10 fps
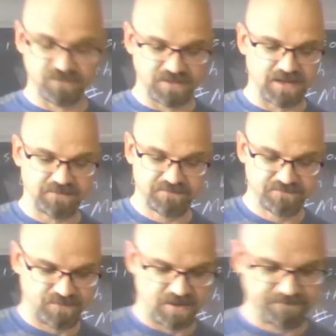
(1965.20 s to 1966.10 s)
full life,
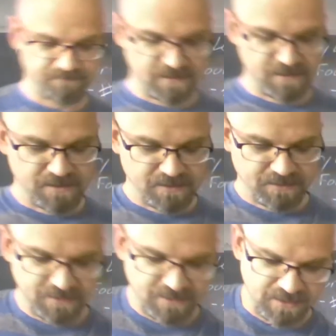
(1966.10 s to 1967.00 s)

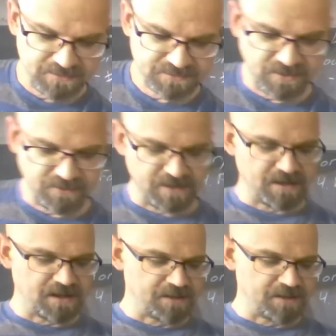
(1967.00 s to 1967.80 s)
right? So anyway,